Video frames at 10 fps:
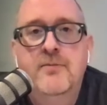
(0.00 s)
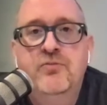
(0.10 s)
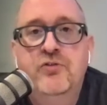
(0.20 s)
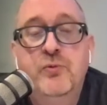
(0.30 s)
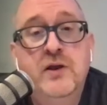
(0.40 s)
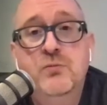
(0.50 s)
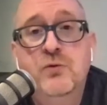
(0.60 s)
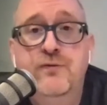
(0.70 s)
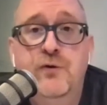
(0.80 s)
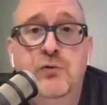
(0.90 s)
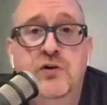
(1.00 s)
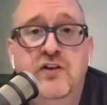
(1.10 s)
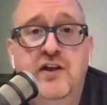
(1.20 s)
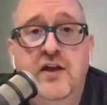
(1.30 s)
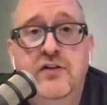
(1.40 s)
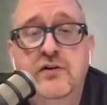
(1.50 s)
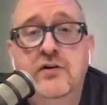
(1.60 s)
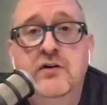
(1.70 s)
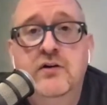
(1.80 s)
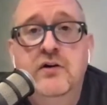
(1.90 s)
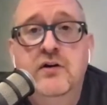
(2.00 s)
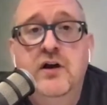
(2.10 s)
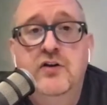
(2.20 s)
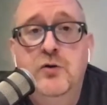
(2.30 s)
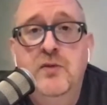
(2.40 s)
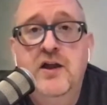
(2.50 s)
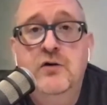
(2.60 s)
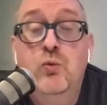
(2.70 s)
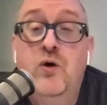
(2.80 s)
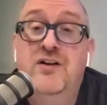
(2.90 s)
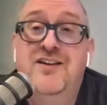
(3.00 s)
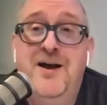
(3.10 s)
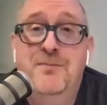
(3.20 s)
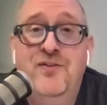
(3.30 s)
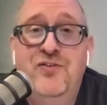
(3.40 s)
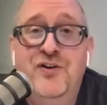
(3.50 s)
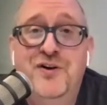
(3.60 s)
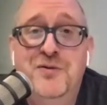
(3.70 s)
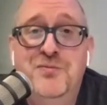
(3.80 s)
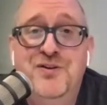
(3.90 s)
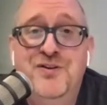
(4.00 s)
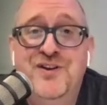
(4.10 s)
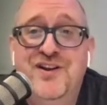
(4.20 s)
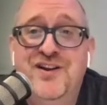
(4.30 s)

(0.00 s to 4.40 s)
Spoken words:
so we can move forward together no matter what happens in our community.